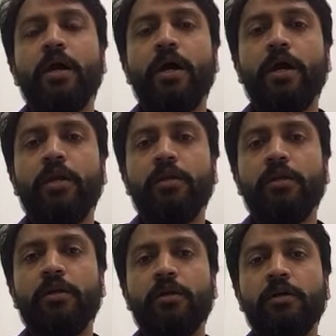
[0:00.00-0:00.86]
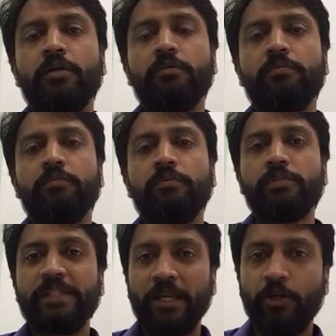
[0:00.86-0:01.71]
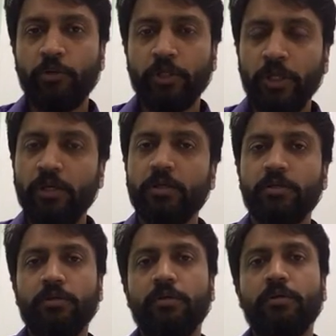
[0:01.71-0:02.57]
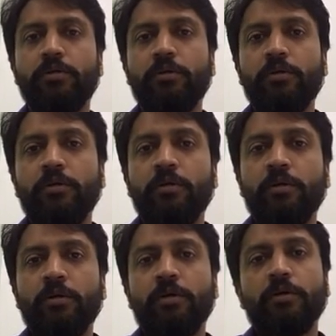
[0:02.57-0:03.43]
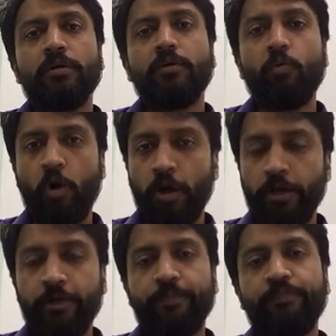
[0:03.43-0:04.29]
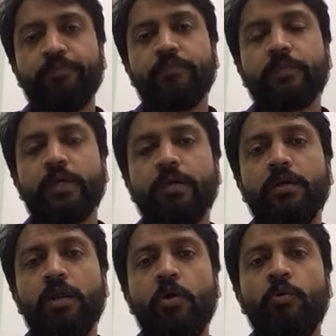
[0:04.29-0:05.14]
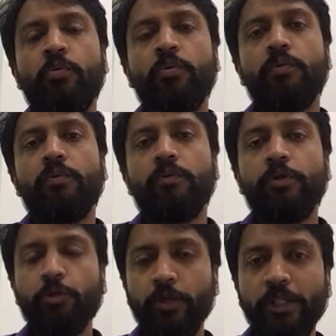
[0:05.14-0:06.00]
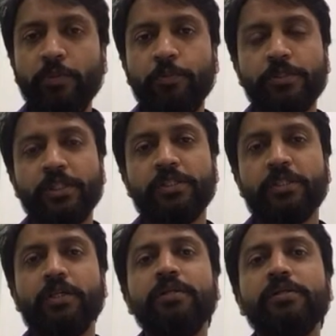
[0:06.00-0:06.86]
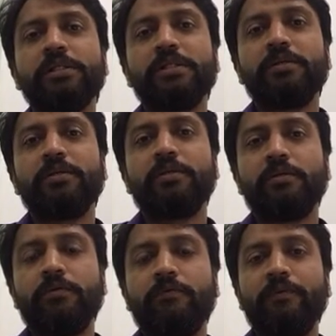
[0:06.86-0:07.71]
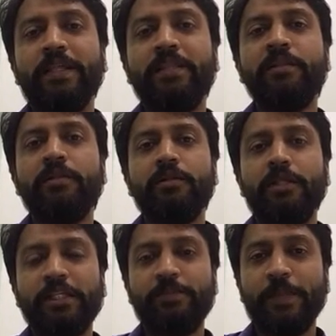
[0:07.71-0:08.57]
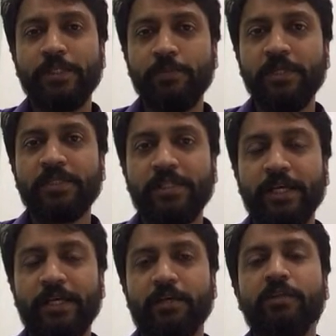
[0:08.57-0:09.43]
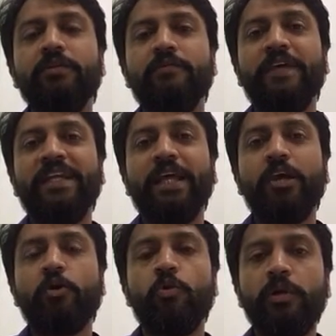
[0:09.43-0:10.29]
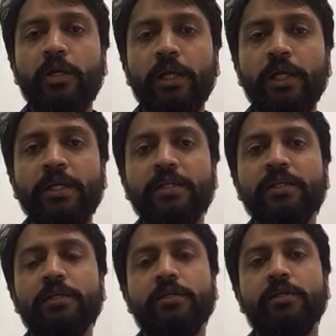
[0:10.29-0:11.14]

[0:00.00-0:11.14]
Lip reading: and sent to the ward. Now, during the procedure, when the specimen is taken, we take only